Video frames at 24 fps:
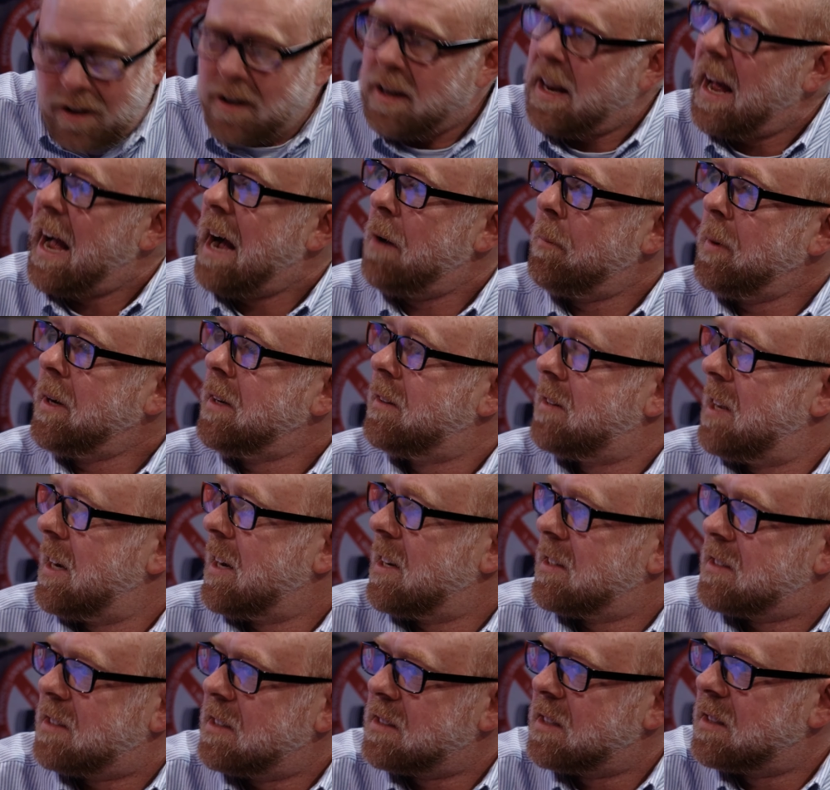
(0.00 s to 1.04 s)
All right. How many
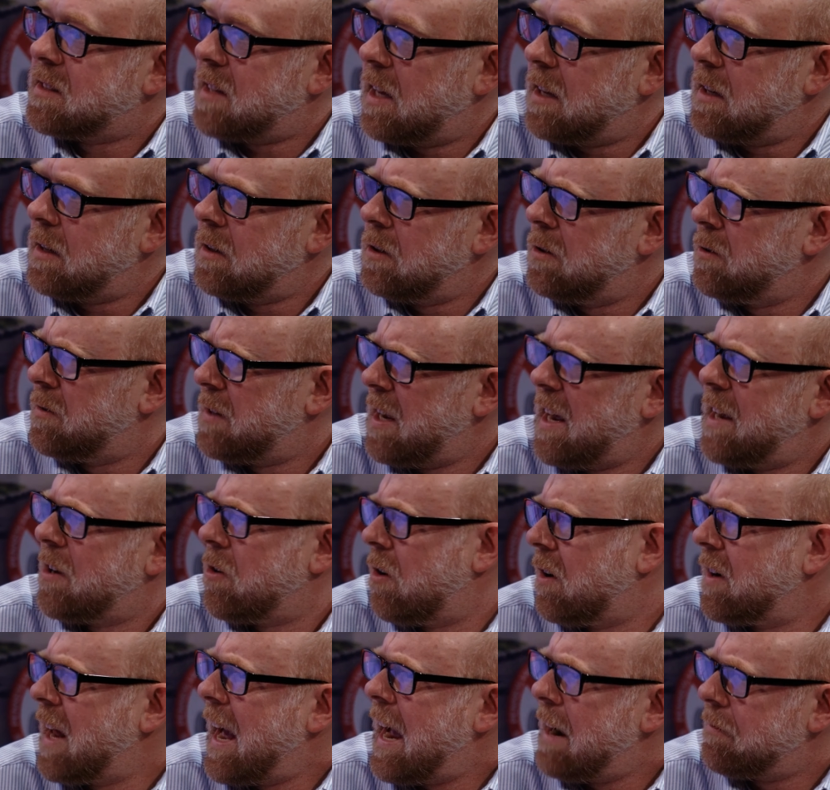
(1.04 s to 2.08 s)
tickets is it that you take
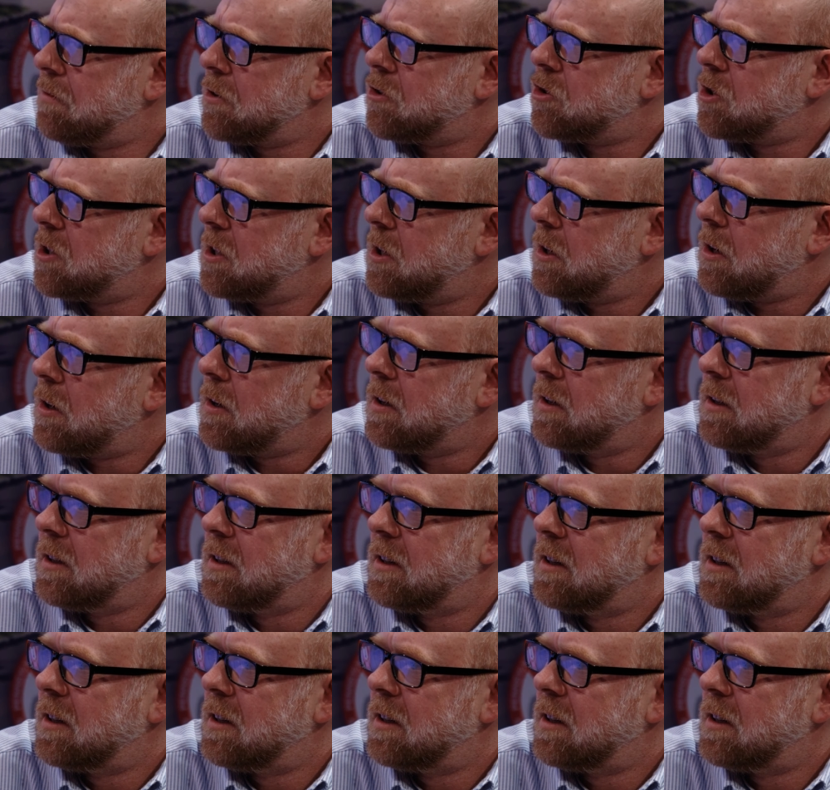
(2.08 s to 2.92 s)
on average a year?